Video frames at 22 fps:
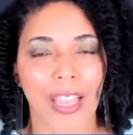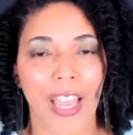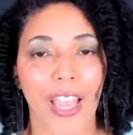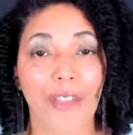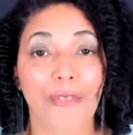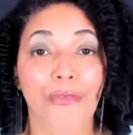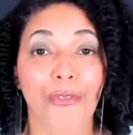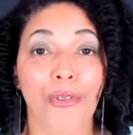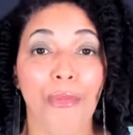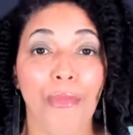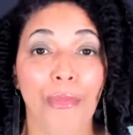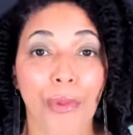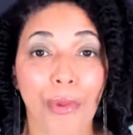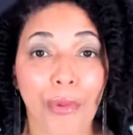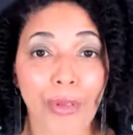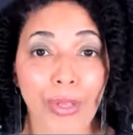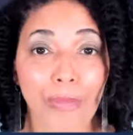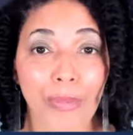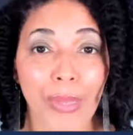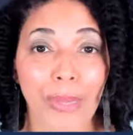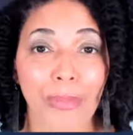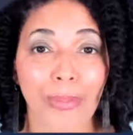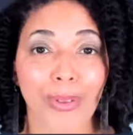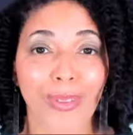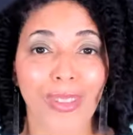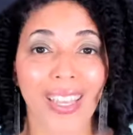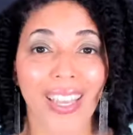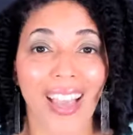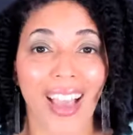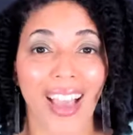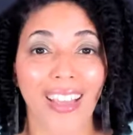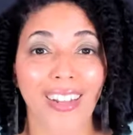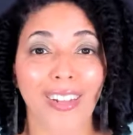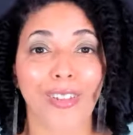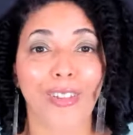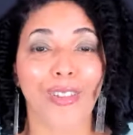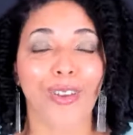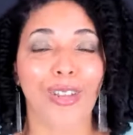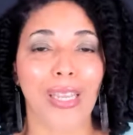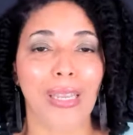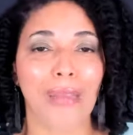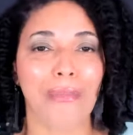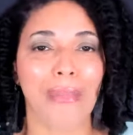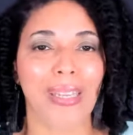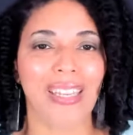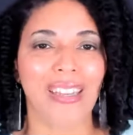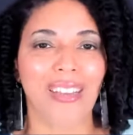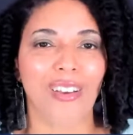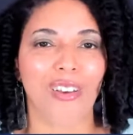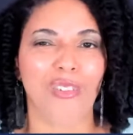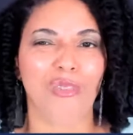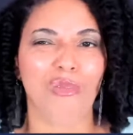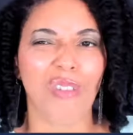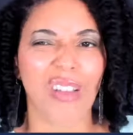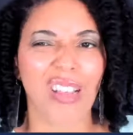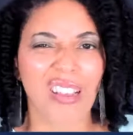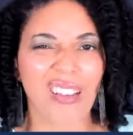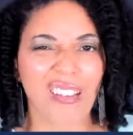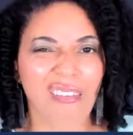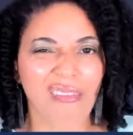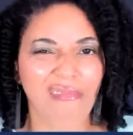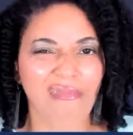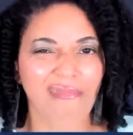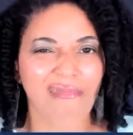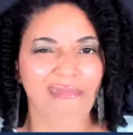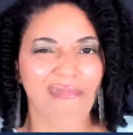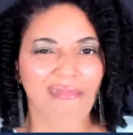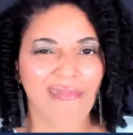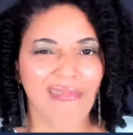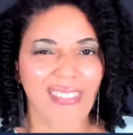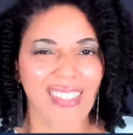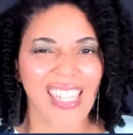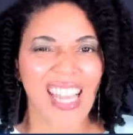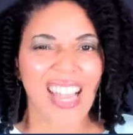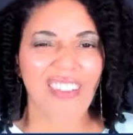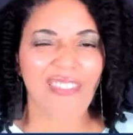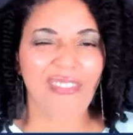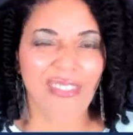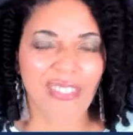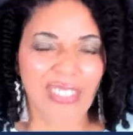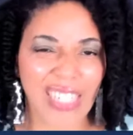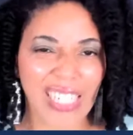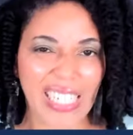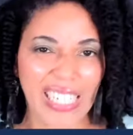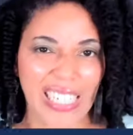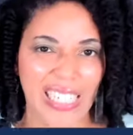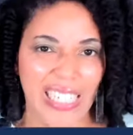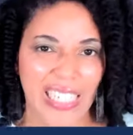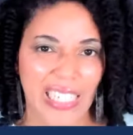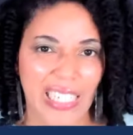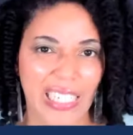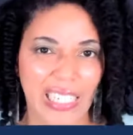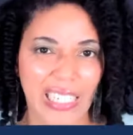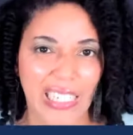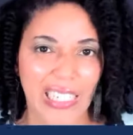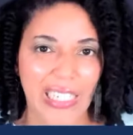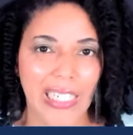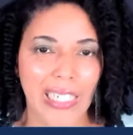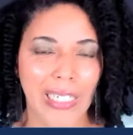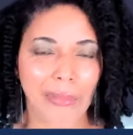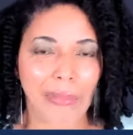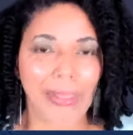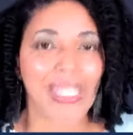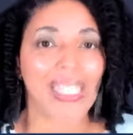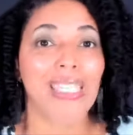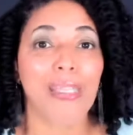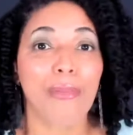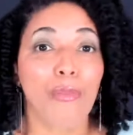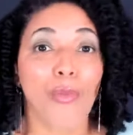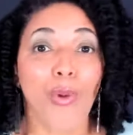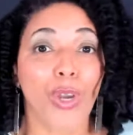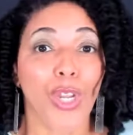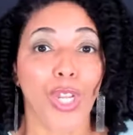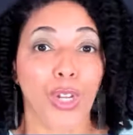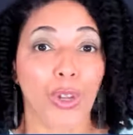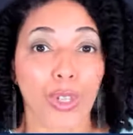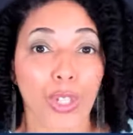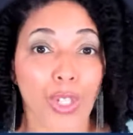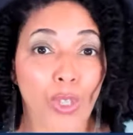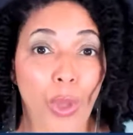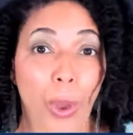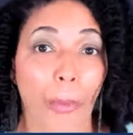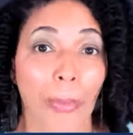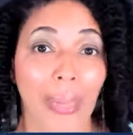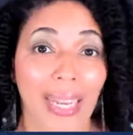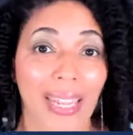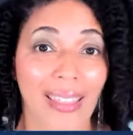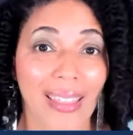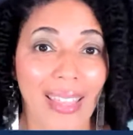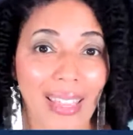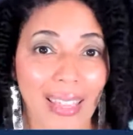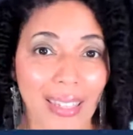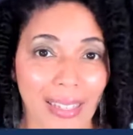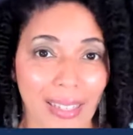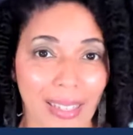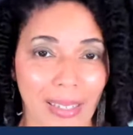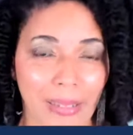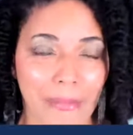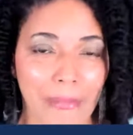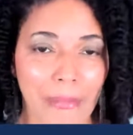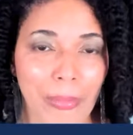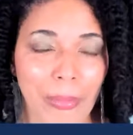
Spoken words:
And for most people, they kind of look at me and go, well, not really, because I'm working on so many things.